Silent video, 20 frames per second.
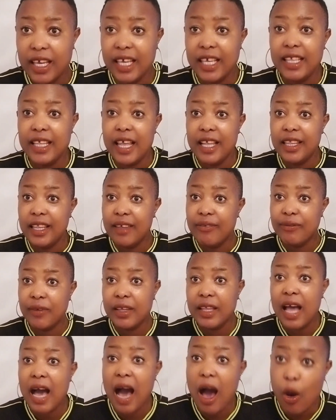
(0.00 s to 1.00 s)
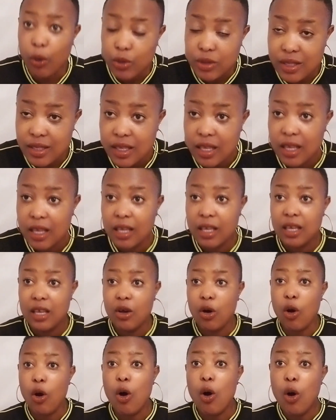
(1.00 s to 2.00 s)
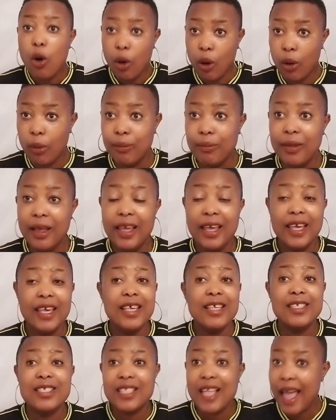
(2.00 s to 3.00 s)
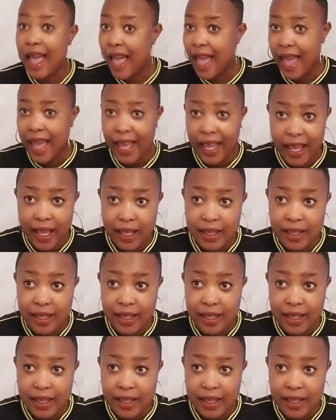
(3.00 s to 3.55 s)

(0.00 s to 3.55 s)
in a living house or home is there.